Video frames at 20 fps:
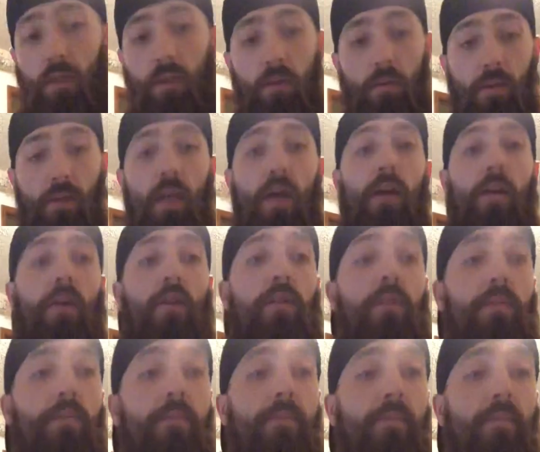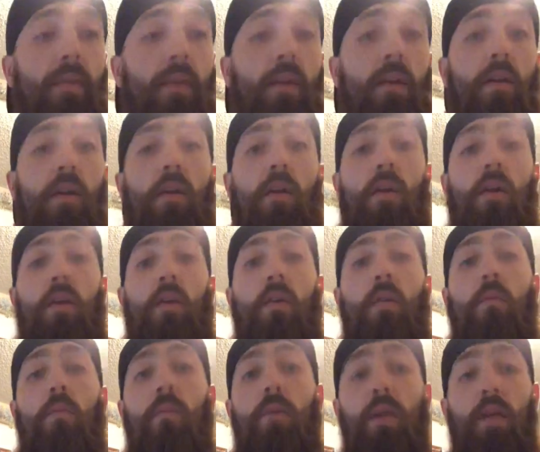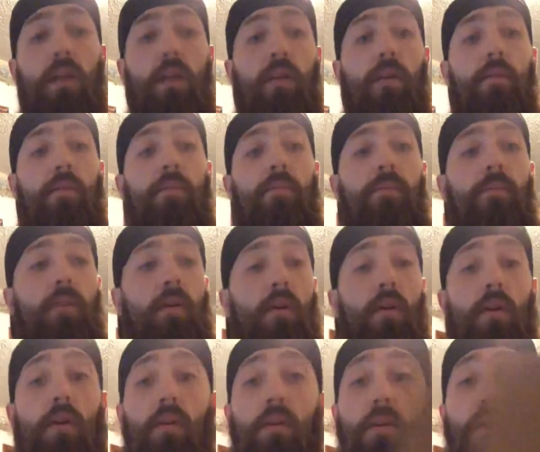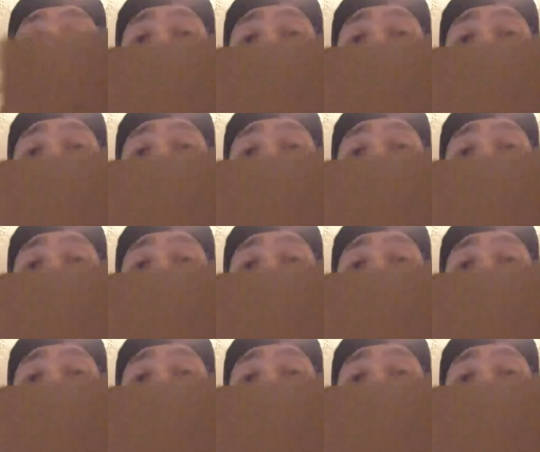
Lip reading: to do with iron. We are going to